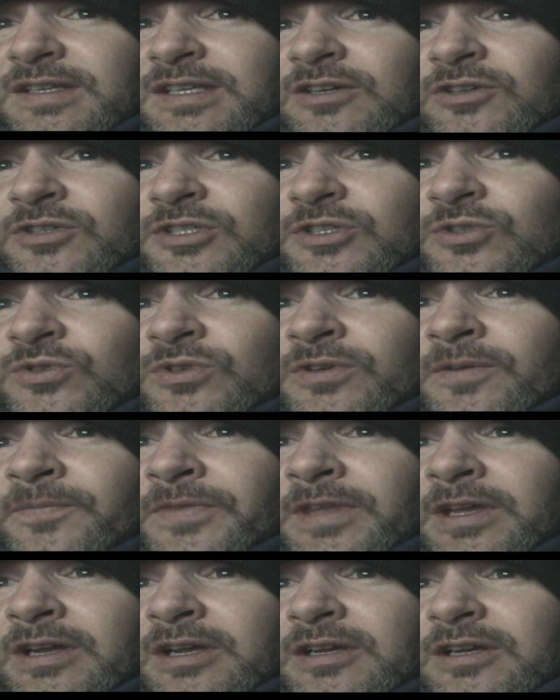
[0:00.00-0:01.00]
to kill you.
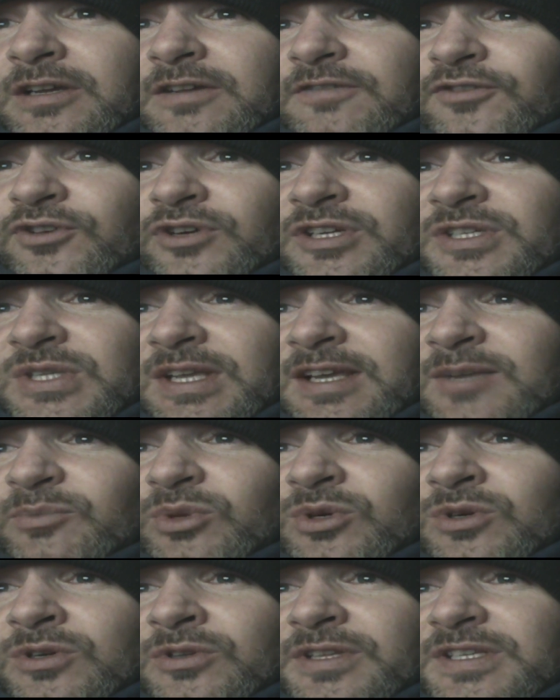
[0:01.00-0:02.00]
For
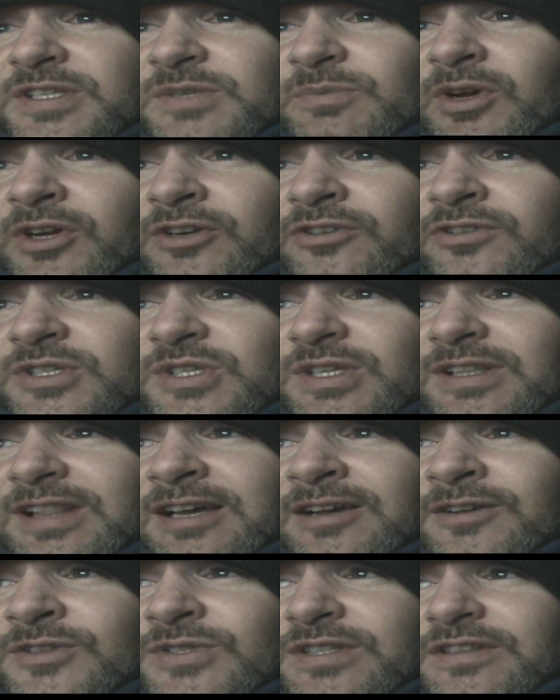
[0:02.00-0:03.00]
example, these murderous
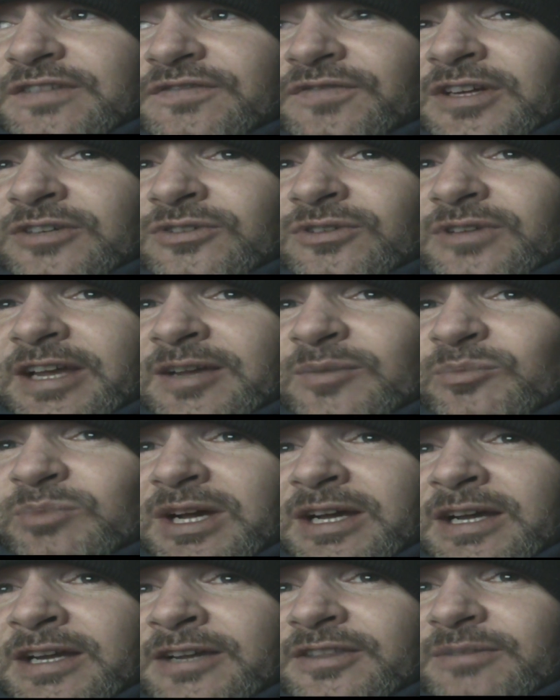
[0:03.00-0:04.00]
clowns in the Federal
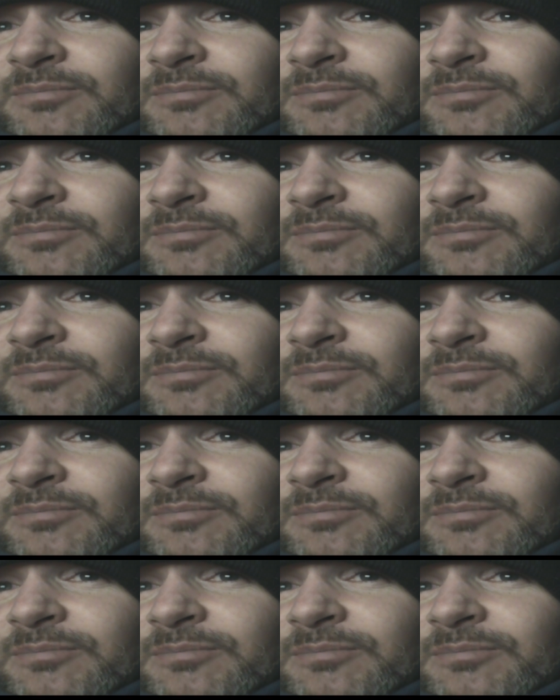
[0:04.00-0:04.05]
Empire,